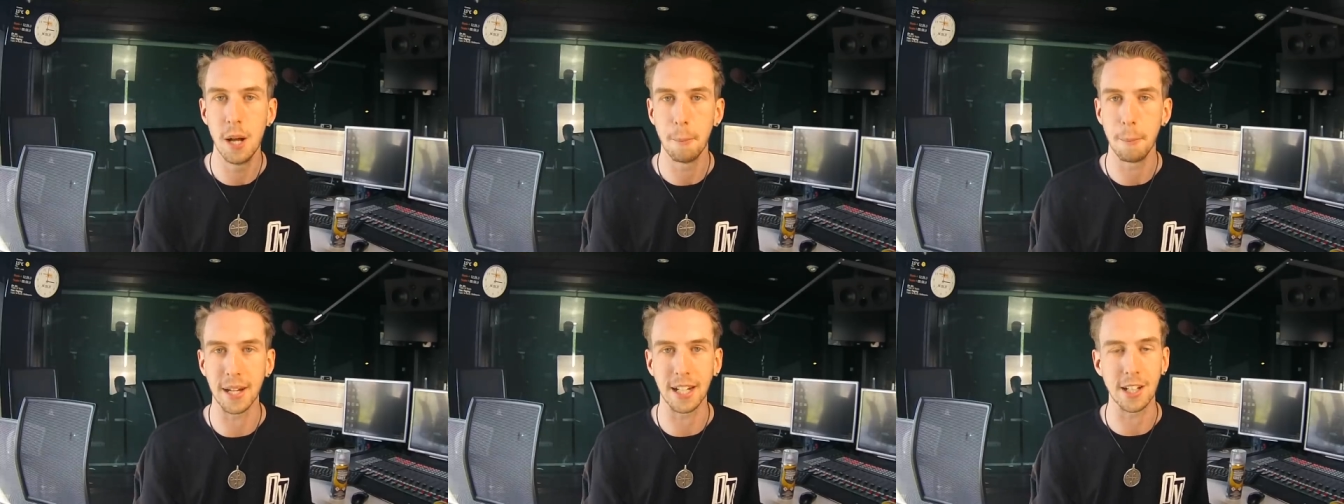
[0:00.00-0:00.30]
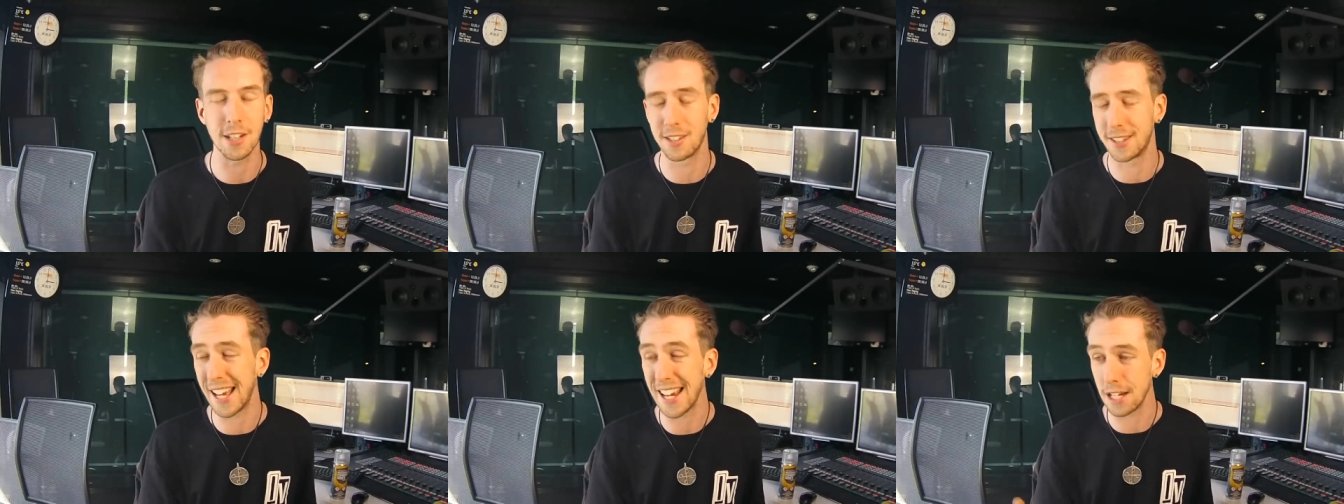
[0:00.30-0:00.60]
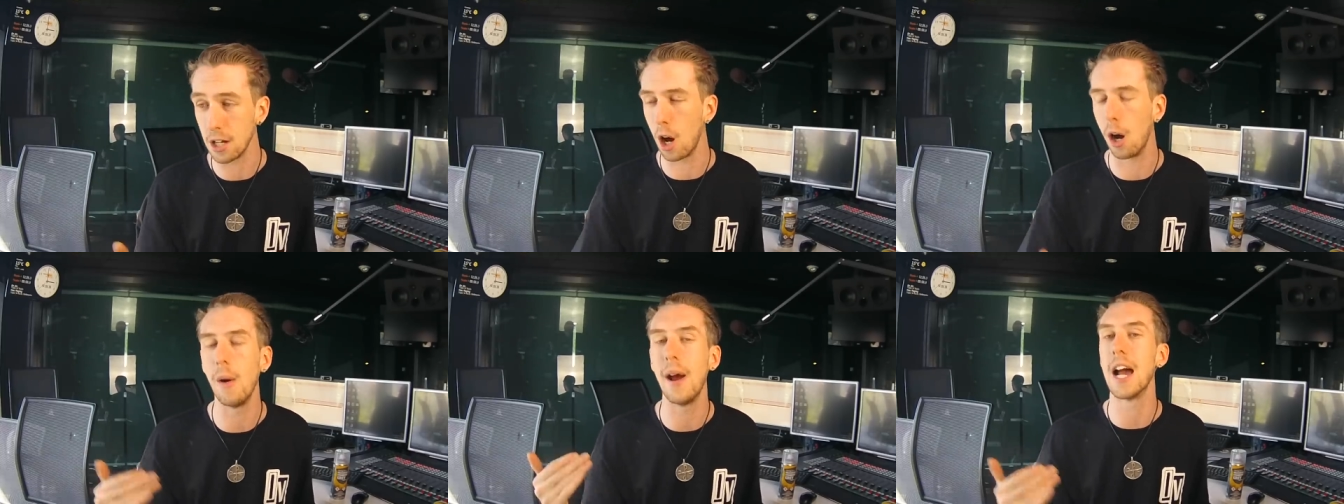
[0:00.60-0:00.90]
because they
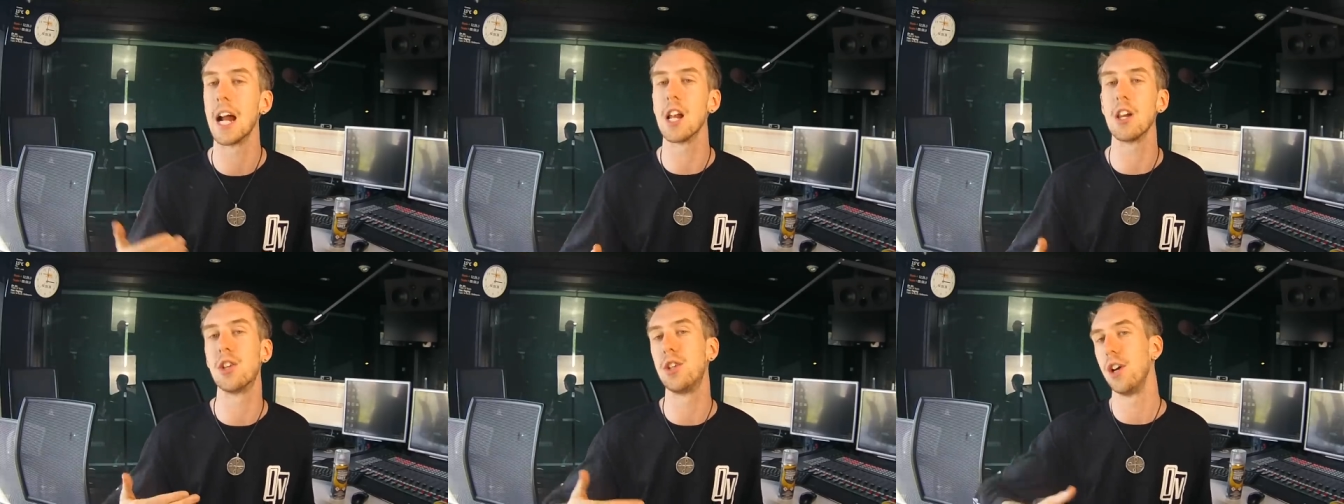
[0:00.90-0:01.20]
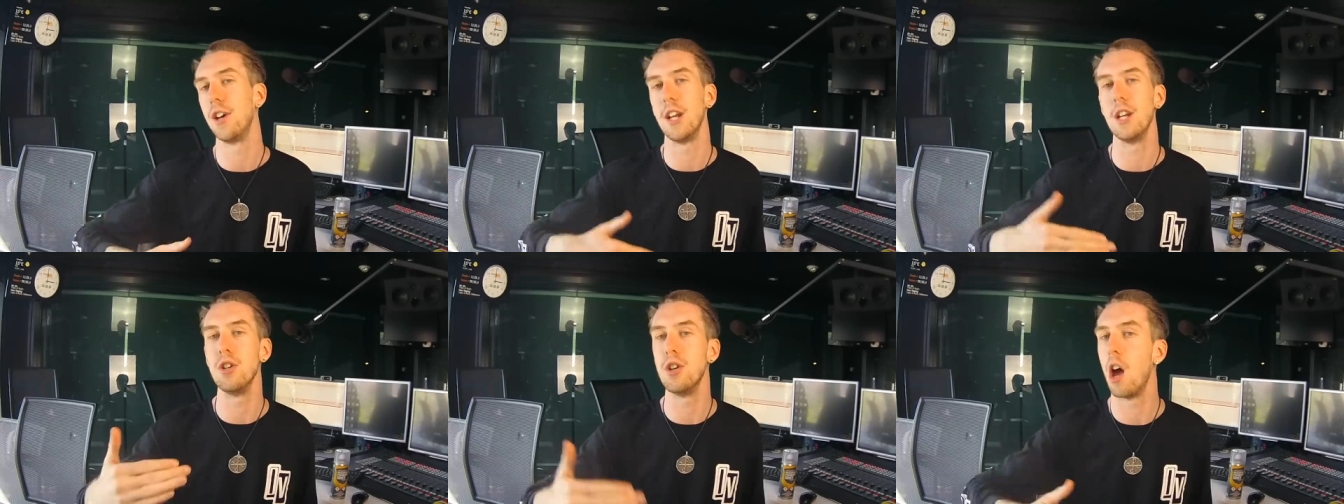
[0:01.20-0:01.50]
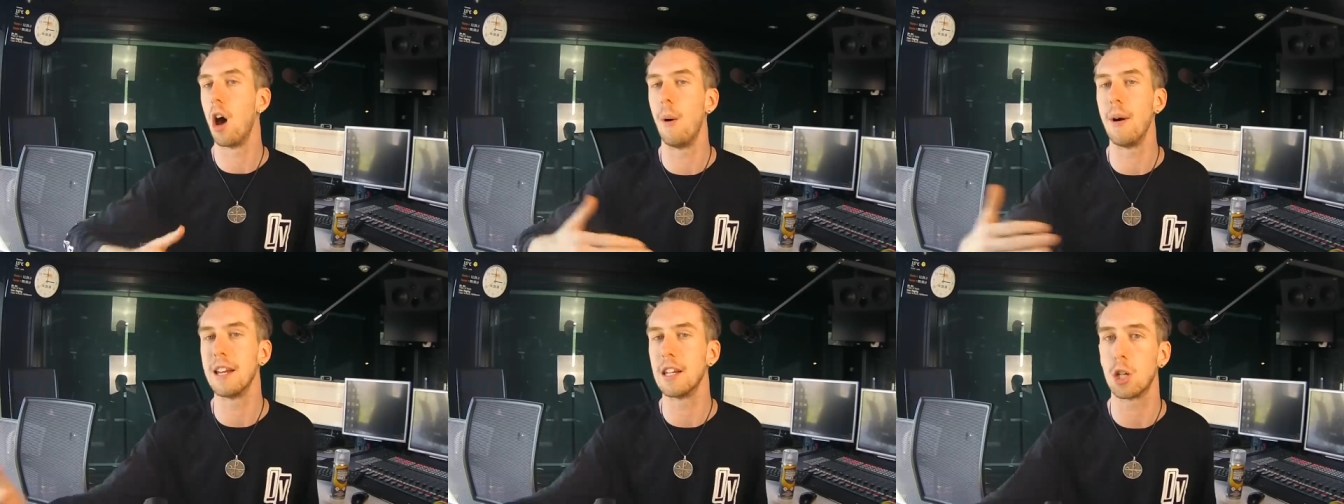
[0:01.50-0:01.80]
know how to turn a
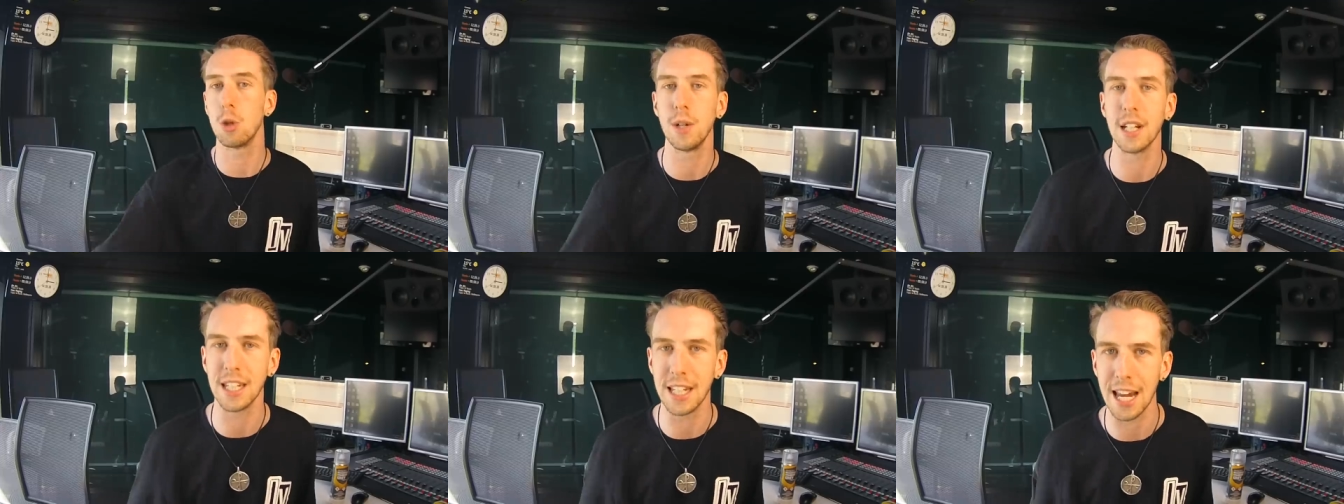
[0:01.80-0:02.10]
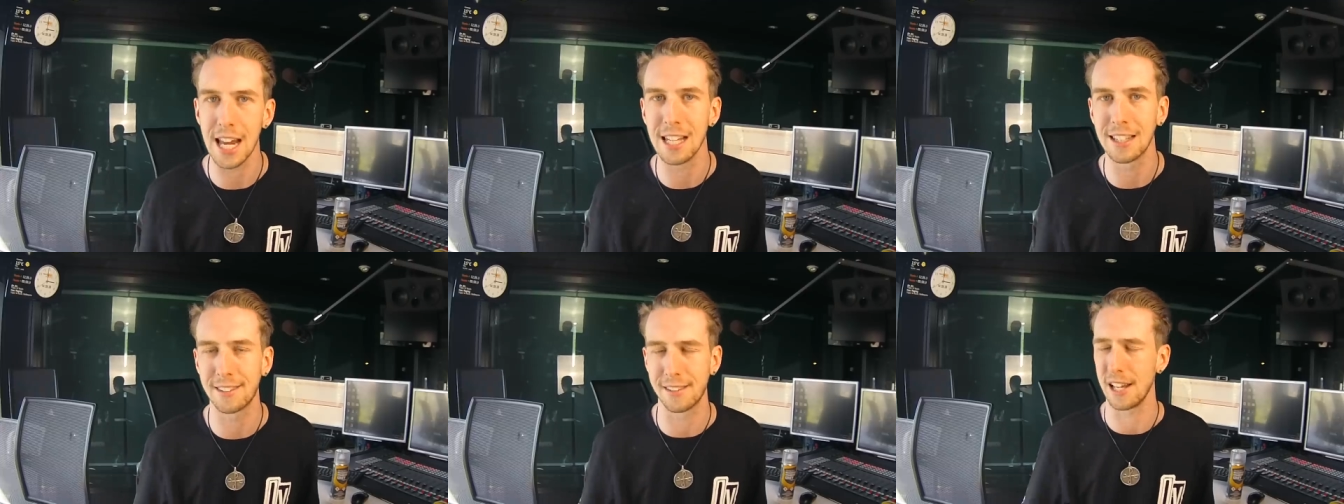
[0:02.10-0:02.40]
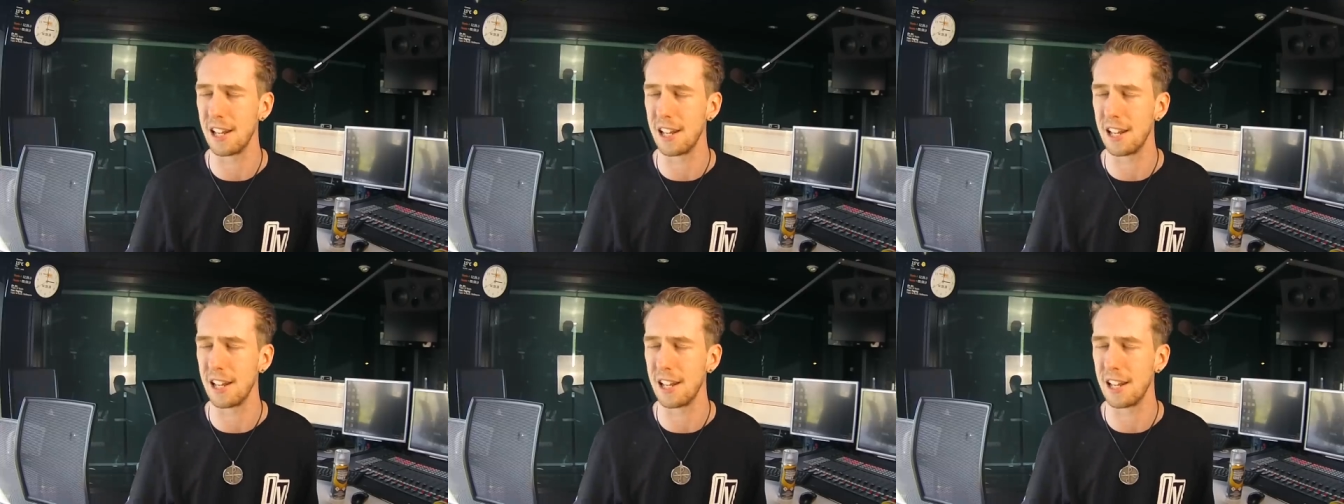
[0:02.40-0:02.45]
no into a yes.